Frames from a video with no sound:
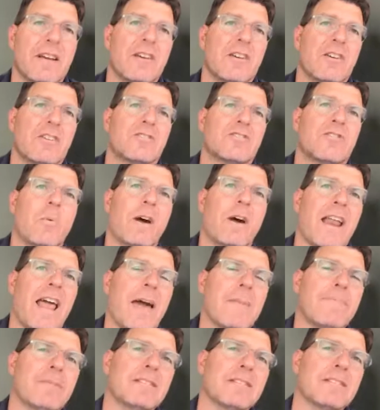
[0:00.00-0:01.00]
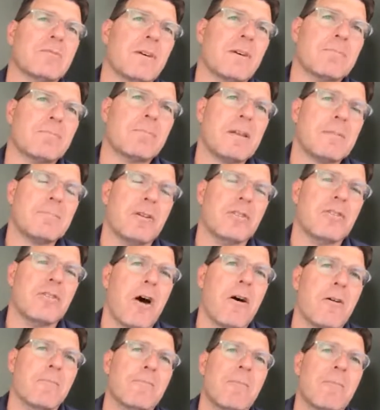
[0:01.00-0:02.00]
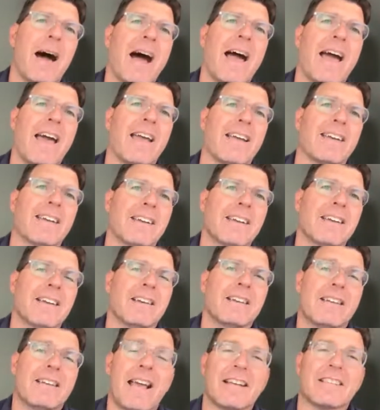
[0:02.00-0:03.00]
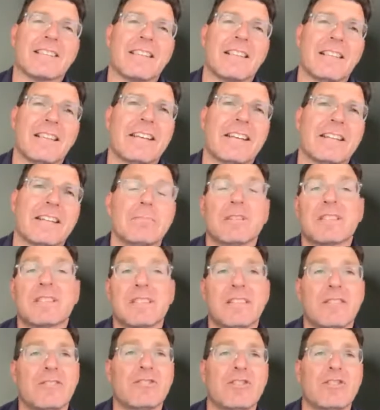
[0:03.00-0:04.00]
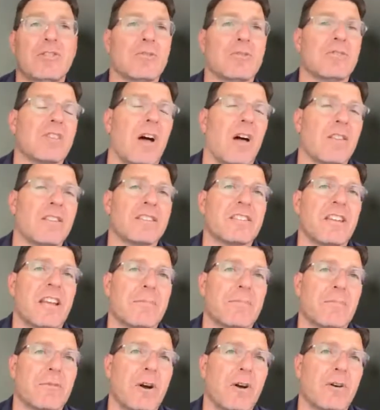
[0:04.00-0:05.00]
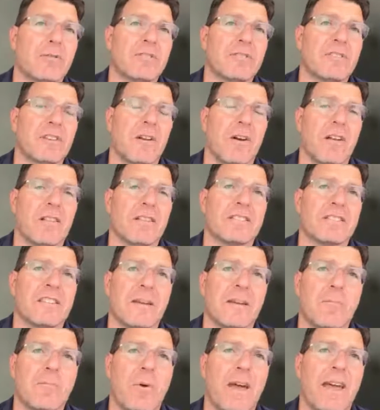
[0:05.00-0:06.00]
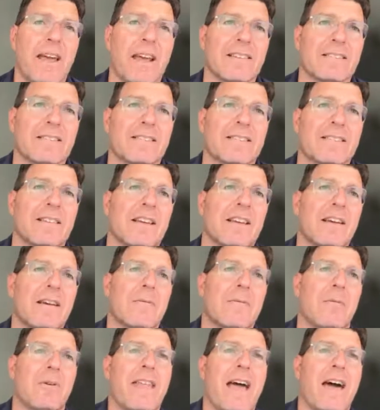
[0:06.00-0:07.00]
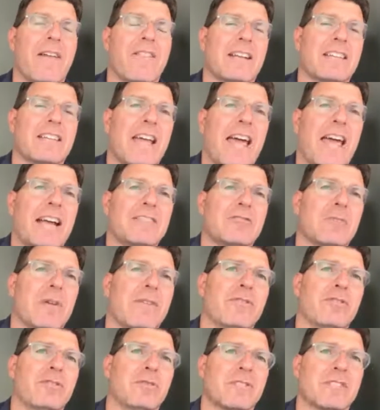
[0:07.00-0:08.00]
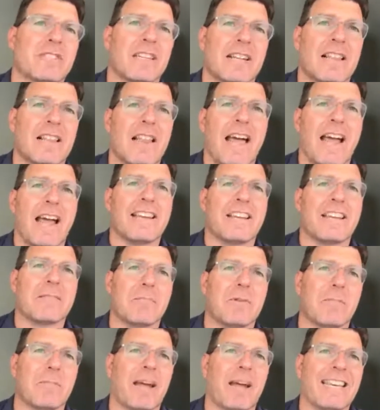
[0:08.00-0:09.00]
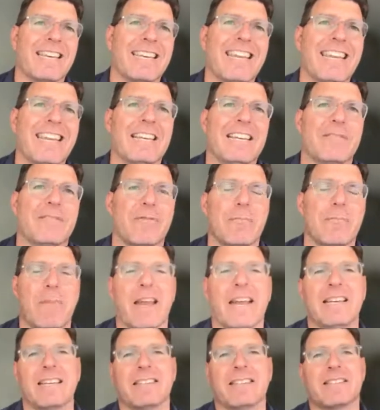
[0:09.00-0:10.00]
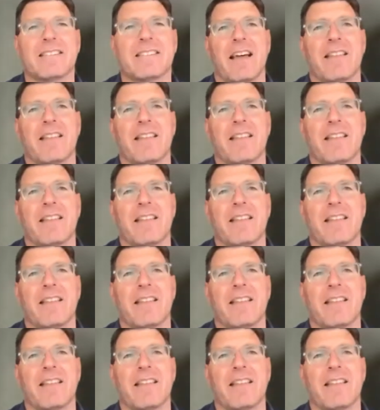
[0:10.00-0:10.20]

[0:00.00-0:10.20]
So what happens when people don't buy gasoline, but still use all the same roads in all the same ways? Well, now that tax revenue is declining, but my need for maintenance on